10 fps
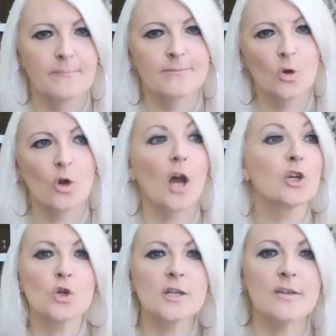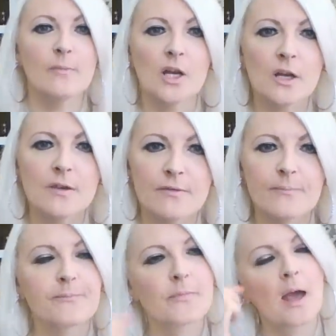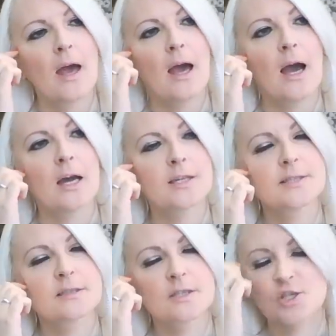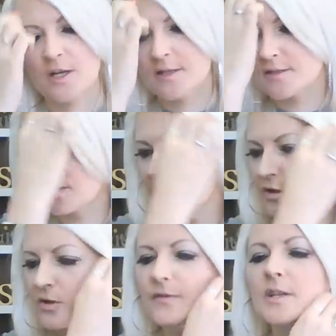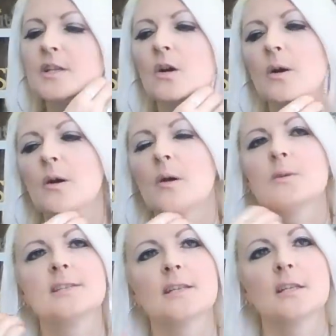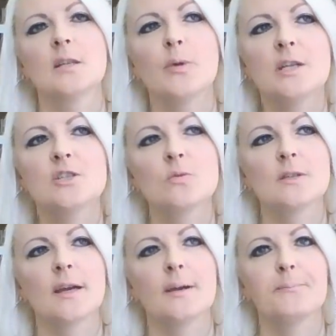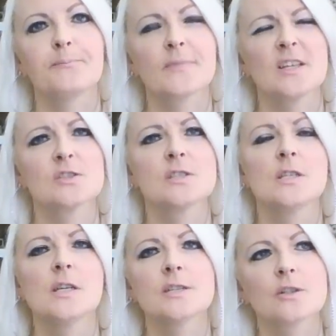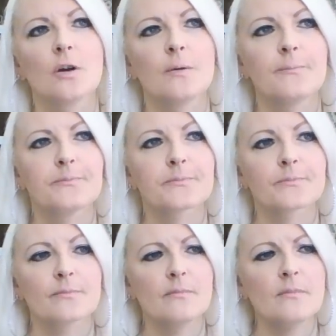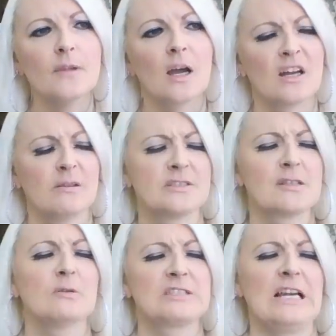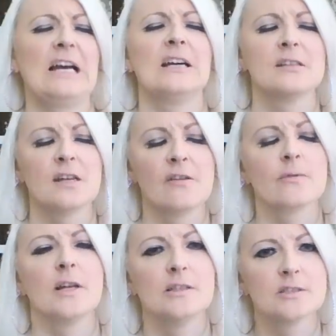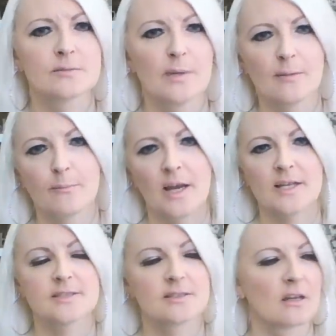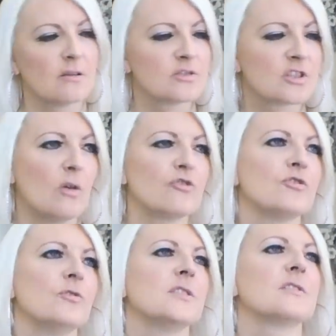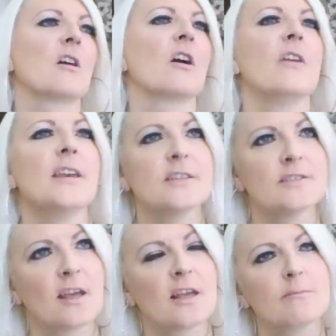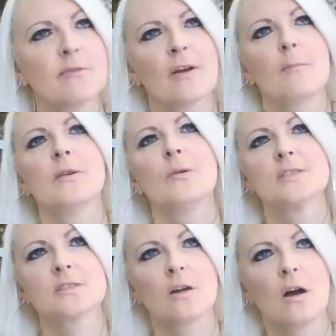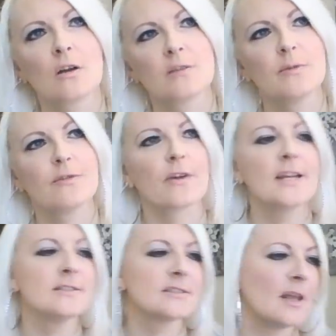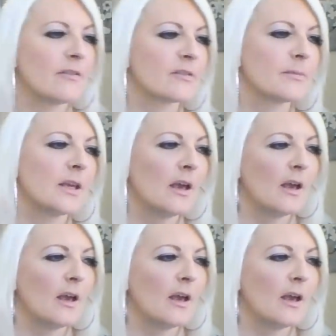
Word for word: No, I couldn't live my life. And I think I shared this on another video. I, I was sitting on the beach one day. This is years ago. And I was so sad, and everyone else was being blessed, and I was going through this horrendous thing. My family wasn't talking to me, friends left me.